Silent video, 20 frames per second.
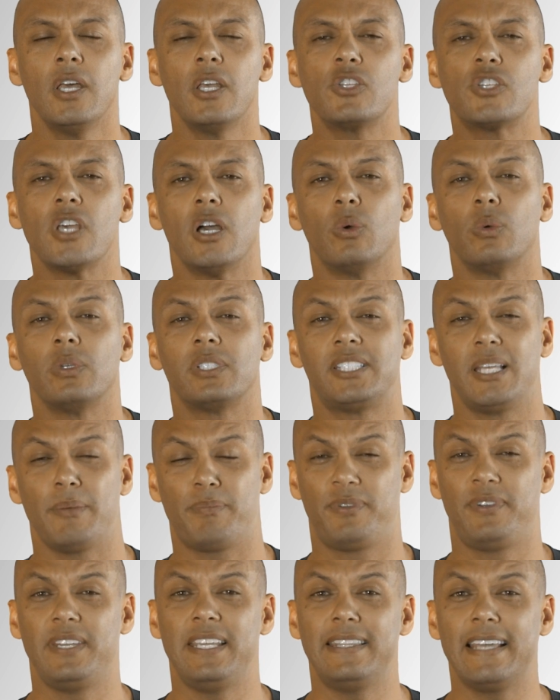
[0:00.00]
So step
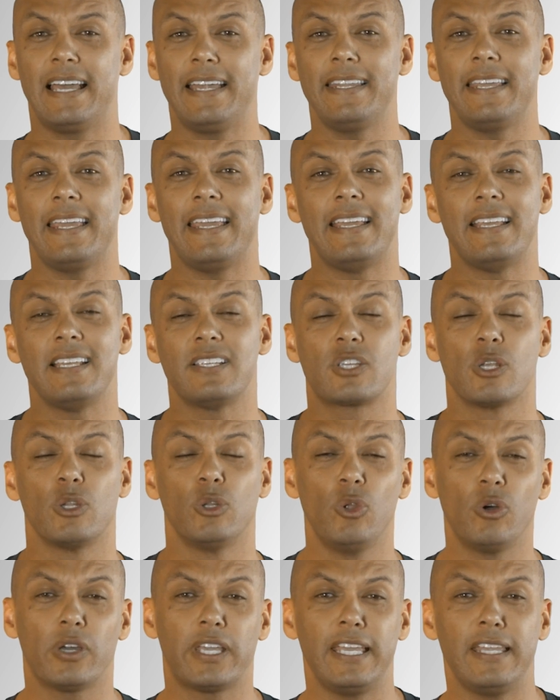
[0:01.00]
3 then is
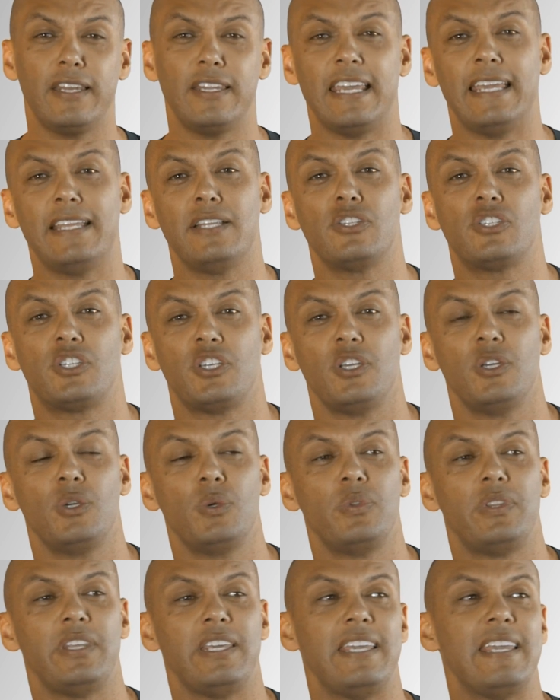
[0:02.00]
looking
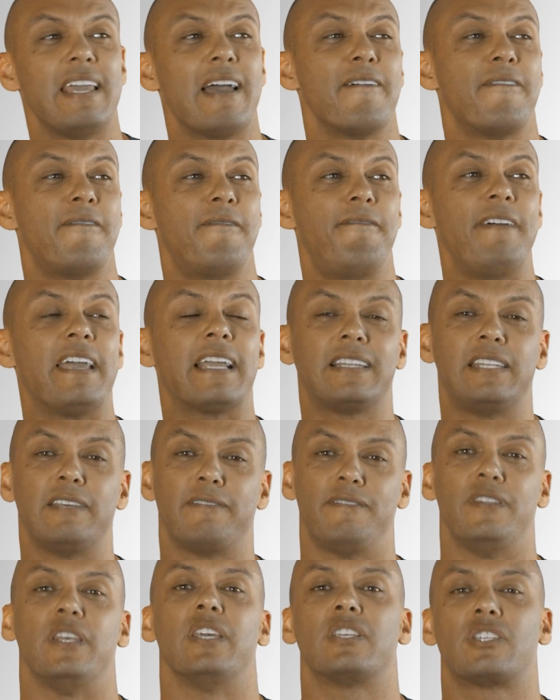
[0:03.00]
into the
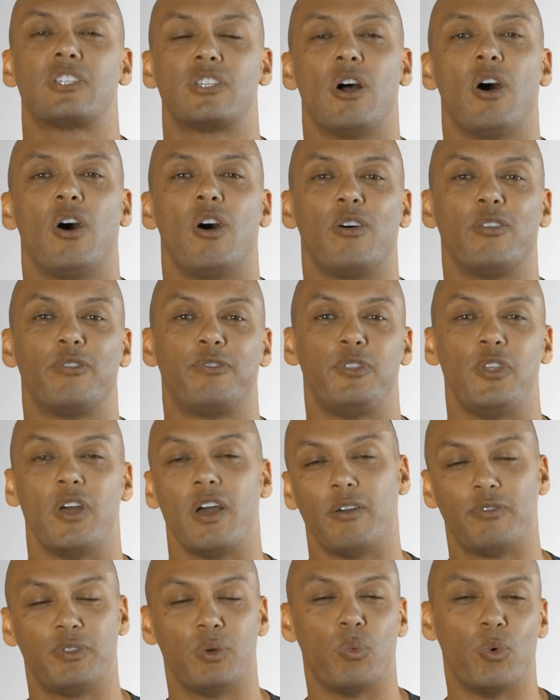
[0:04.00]
effectiveness of
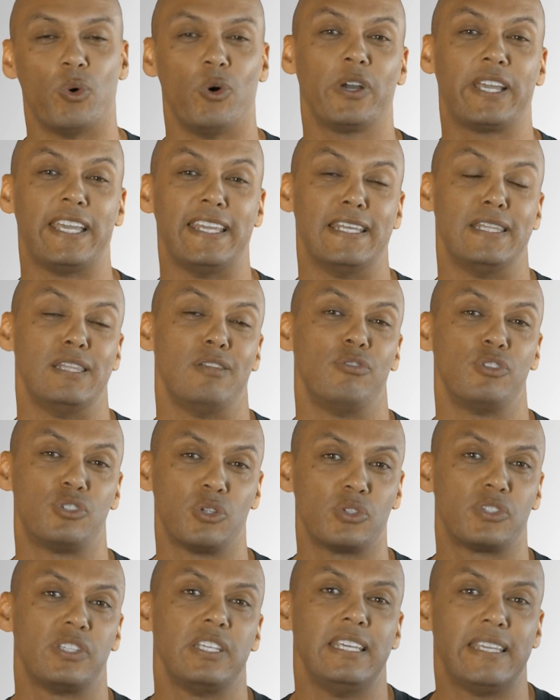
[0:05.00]
the walking and the
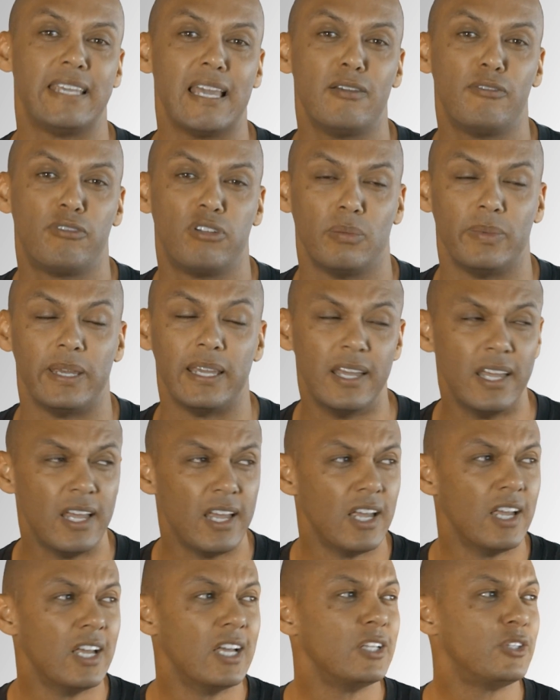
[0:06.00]
results that you're getting from it.
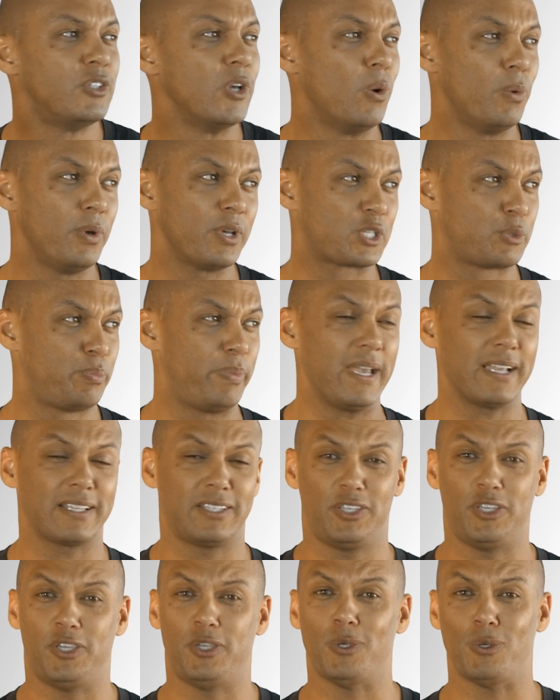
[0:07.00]
Don't
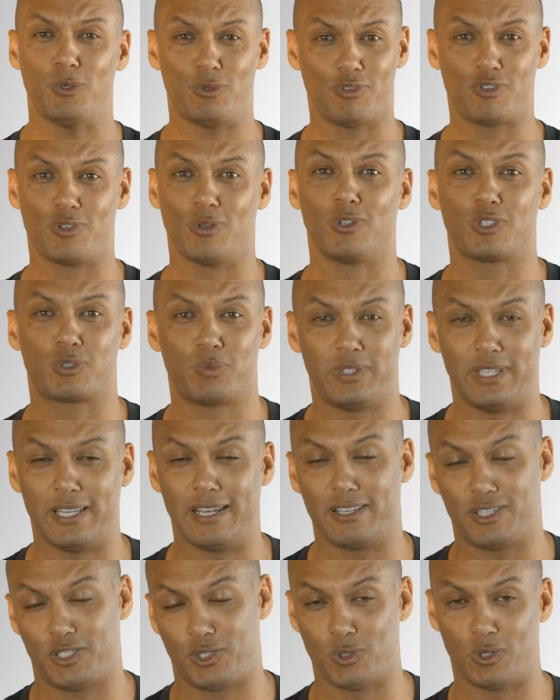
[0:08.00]
expect huge results
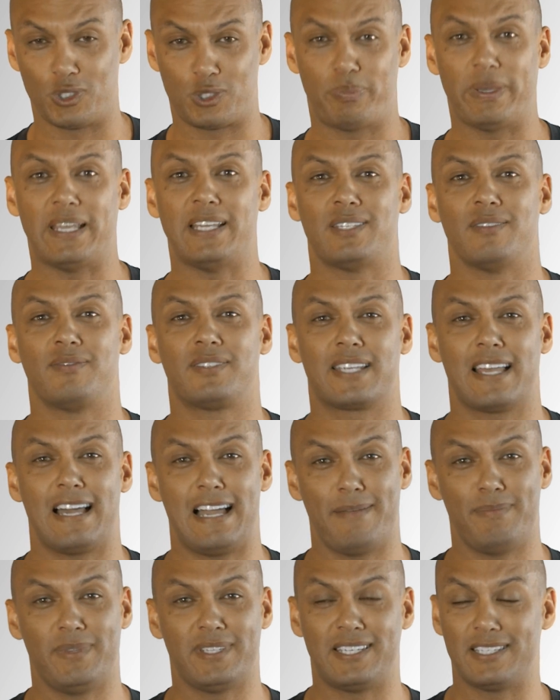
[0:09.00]
within a short space of
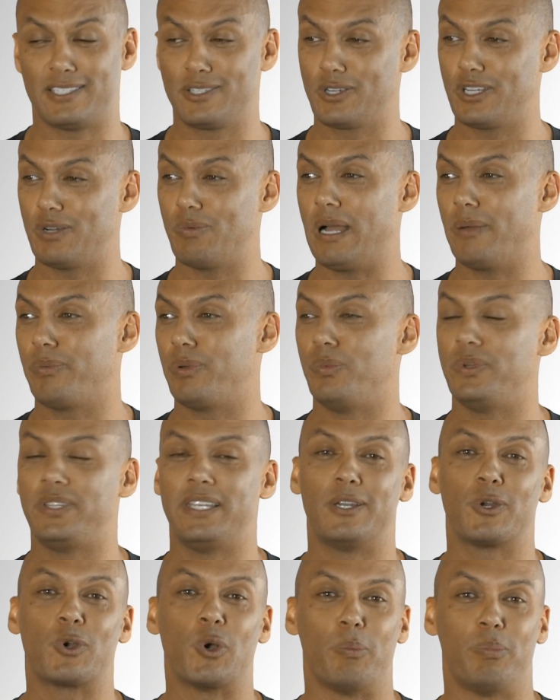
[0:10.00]
time. This isn't going to happen
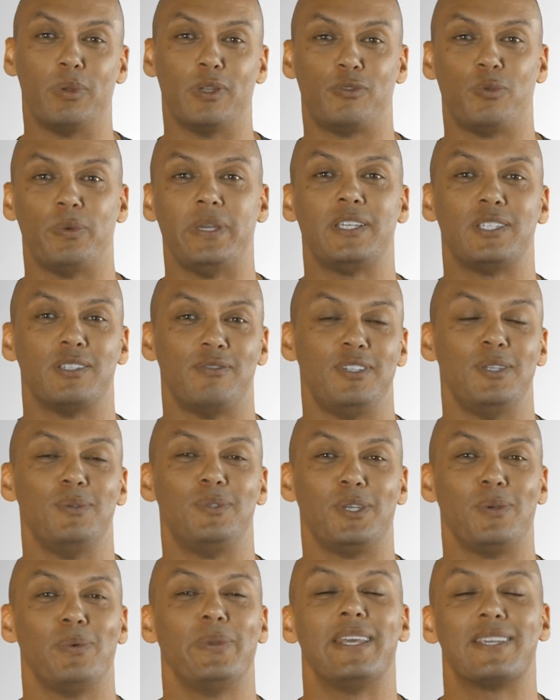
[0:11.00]
within a couple of weeks of you
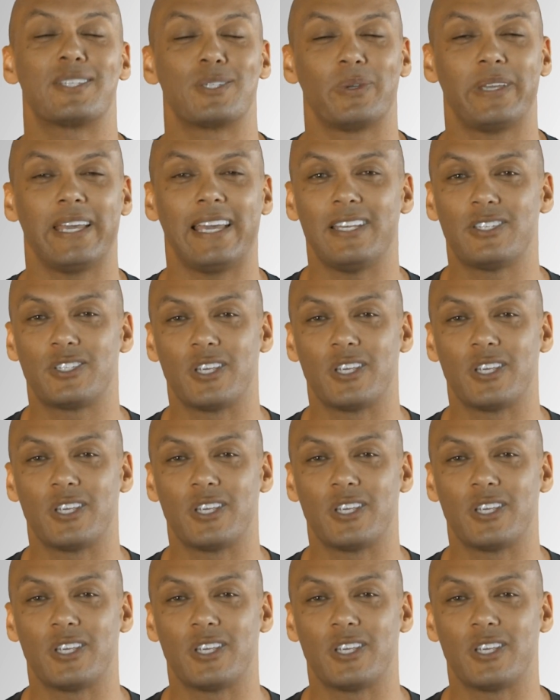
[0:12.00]
doing this, okay?